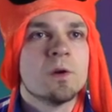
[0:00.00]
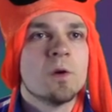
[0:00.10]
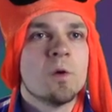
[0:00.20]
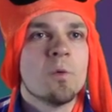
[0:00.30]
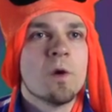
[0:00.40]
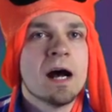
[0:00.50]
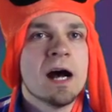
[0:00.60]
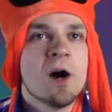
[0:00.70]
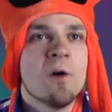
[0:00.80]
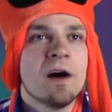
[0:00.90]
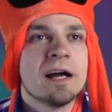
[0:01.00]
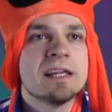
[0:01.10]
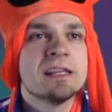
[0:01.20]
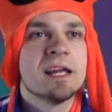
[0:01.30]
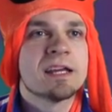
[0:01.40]
Wow, I
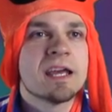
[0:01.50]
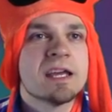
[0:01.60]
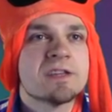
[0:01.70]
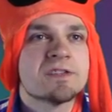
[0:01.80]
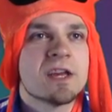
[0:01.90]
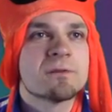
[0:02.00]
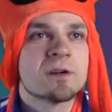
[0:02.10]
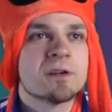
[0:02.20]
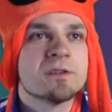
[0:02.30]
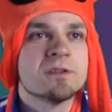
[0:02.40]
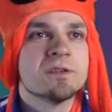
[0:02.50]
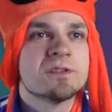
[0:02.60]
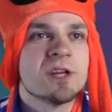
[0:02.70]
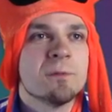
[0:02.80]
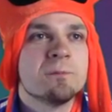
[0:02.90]
need like ink saver
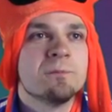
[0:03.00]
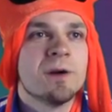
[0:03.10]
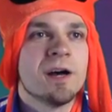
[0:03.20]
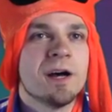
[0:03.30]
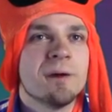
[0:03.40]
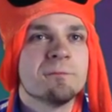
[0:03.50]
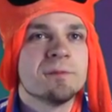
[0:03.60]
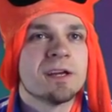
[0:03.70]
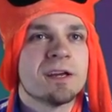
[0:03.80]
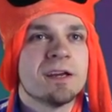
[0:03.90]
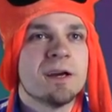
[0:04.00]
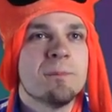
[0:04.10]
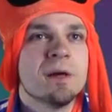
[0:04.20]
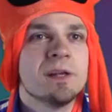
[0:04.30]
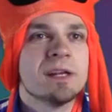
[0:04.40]
sub um, like
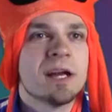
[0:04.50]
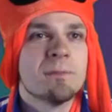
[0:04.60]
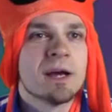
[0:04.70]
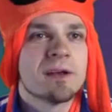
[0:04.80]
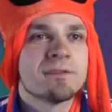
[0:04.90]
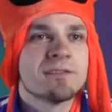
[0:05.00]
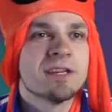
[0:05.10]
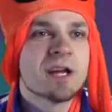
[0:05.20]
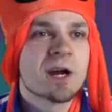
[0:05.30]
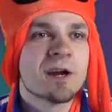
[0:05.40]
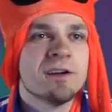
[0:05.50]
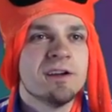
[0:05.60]
ability on my gear